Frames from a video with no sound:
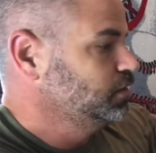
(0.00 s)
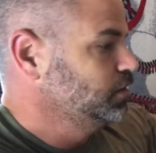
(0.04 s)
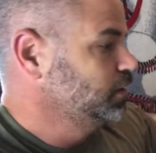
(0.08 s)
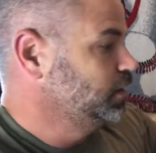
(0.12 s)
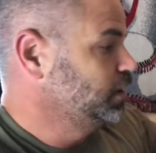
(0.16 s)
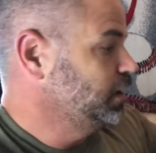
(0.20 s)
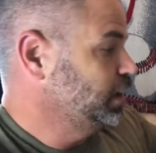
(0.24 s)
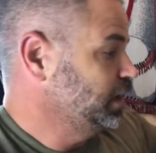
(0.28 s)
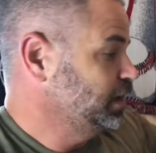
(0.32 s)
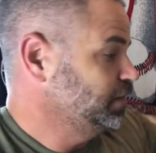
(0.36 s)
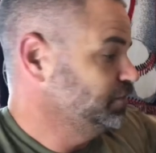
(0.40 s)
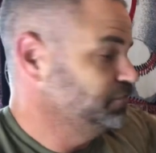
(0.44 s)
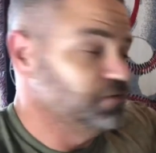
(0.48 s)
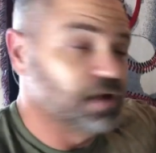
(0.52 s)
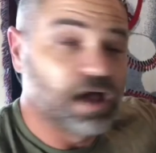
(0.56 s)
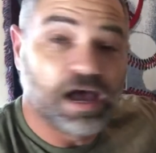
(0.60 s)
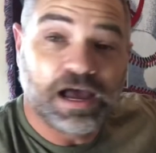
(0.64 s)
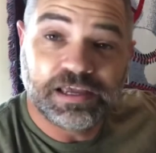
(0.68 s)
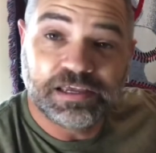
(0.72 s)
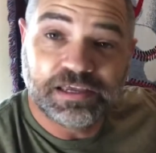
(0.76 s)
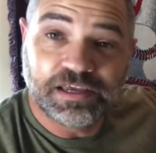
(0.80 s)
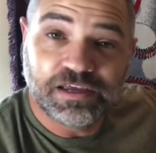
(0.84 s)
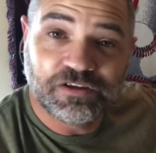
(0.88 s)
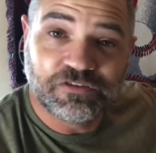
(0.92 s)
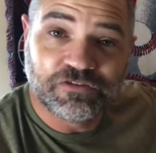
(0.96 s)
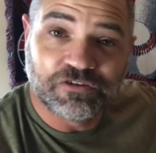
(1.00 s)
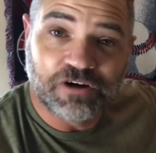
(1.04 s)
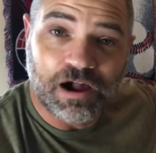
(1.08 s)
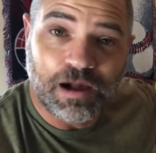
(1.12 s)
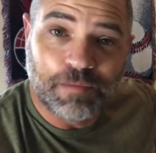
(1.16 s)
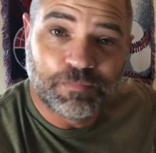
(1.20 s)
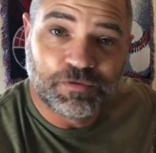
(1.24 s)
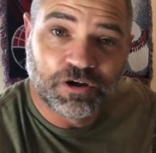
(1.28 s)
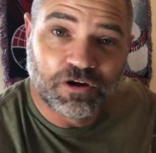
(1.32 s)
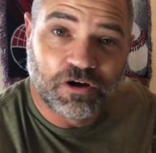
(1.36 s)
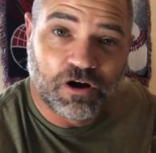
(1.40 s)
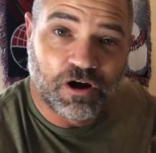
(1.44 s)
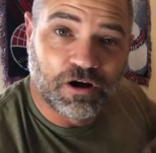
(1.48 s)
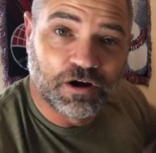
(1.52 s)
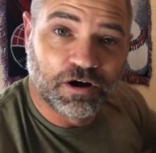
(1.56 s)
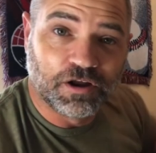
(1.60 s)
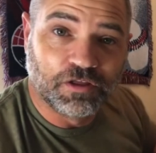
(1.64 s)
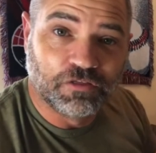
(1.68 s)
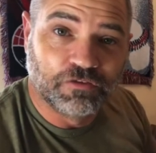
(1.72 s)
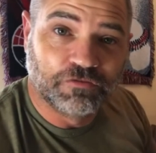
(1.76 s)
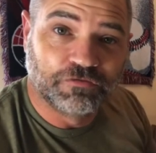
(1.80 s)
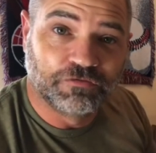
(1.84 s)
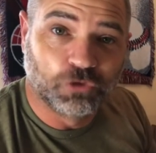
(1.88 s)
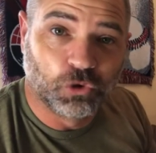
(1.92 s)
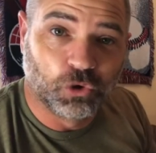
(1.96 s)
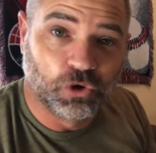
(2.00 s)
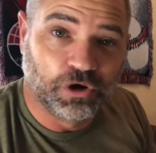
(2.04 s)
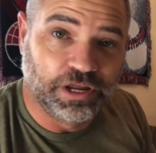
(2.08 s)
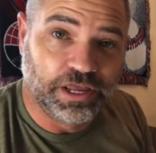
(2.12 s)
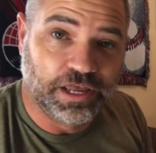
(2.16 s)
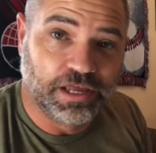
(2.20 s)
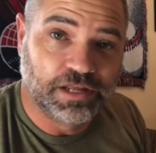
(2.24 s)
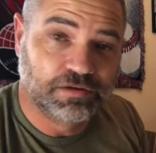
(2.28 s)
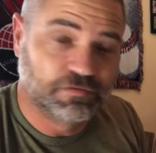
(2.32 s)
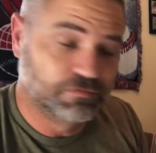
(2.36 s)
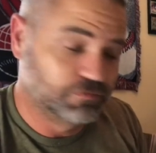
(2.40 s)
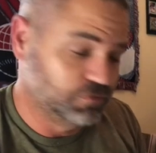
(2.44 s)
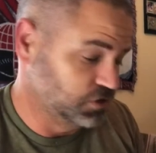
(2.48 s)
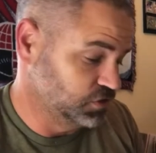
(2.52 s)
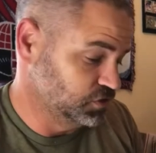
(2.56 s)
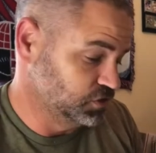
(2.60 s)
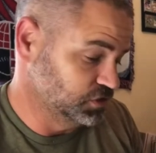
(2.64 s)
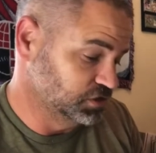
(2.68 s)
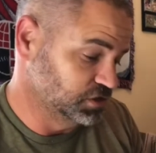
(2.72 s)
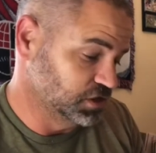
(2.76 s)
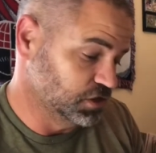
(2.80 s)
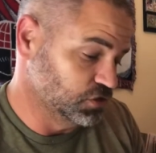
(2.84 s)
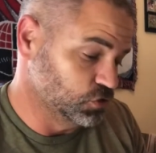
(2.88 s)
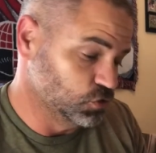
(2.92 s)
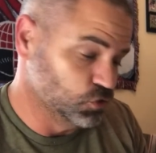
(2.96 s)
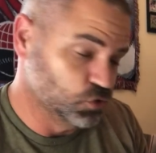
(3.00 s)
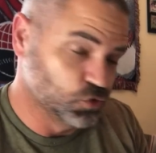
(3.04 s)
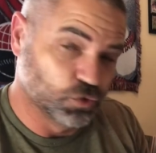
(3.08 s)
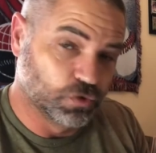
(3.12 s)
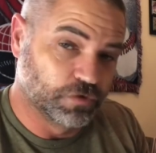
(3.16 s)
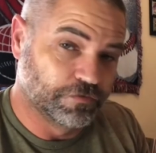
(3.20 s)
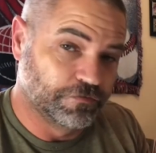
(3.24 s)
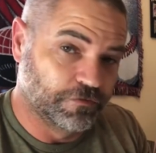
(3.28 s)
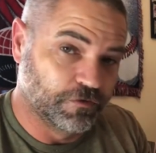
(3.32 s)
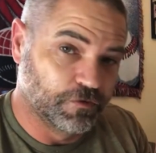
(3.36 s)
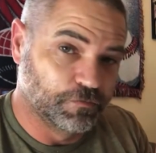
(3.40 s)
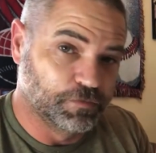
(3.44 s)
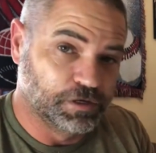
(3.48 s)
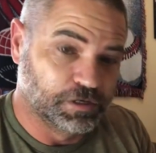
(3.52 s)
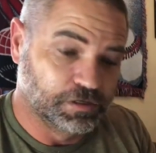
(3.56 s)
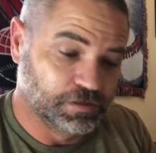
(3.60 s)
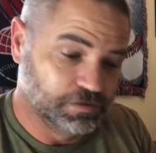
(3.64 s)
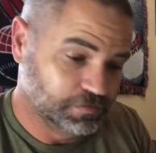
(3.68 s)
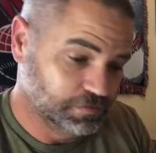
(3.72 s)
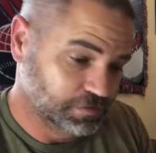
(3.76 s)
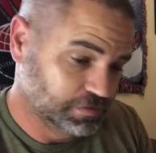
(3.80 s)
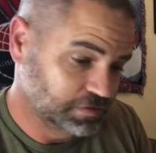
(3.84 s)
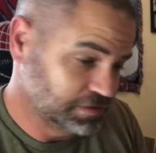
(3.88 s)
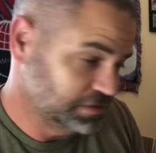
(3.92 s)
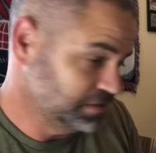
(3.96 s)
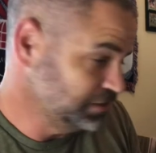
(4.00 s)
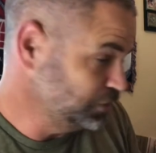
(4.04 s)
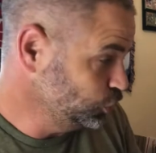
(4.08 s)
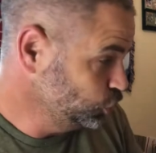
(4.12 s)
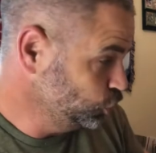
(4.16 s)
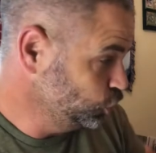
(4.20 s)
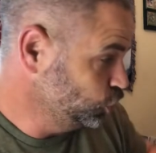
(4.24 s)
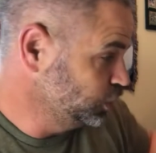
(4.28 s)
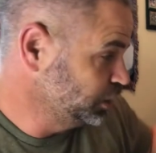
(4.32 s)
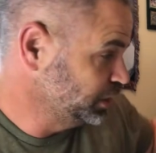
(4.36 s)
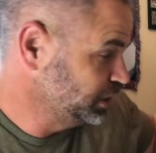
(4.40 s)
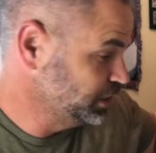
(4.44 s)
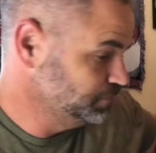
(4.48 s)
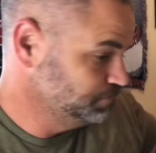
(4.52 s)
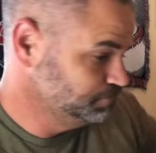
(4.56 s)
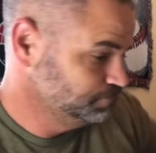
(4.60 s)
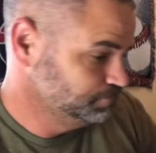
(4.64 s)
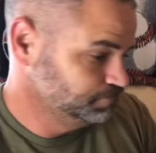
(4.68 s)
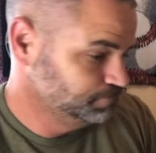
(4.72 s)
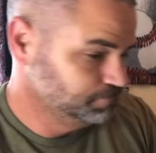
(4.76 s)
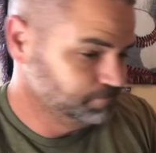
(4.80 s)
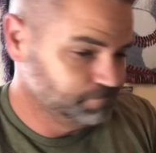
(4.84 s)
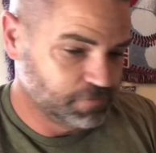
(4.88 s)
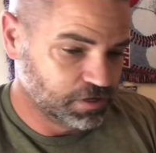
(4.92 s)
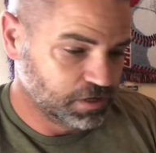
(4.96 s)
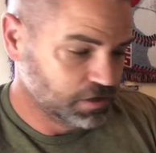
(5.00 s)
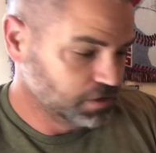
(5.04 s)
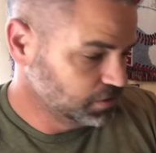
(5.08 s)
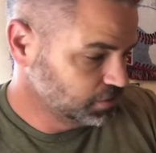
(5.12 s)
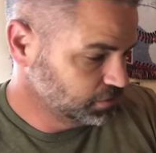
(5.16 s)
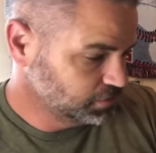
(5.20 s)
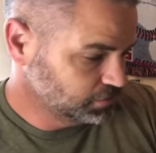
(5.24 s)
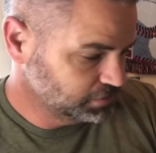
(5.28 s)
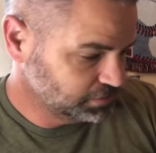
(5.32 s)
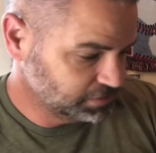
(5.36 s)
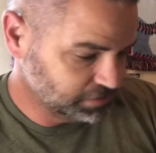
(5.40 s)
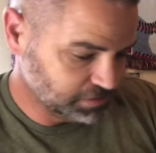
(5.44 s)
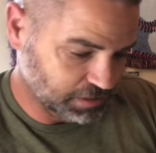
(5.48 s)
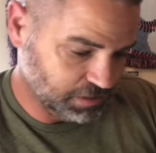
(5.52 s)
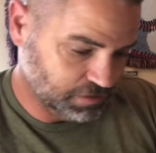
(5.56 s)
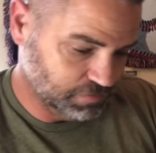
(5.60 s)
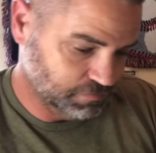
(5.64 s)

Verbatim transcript: I have not yet dropped a card on the floor yet, which is unusual for me. Still early. Let's see.